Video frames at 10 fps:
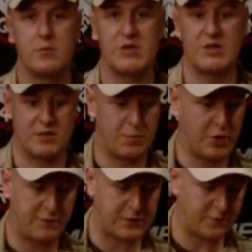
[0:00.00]
which is
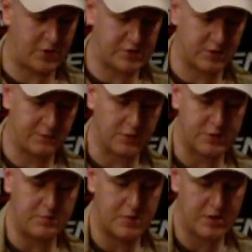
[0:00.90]
perfect for airsoft, not
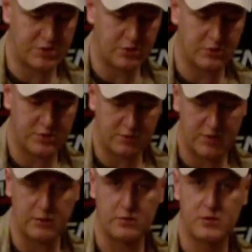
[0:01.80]
too much and not too
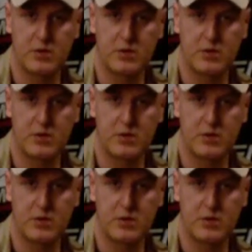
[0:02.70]
little.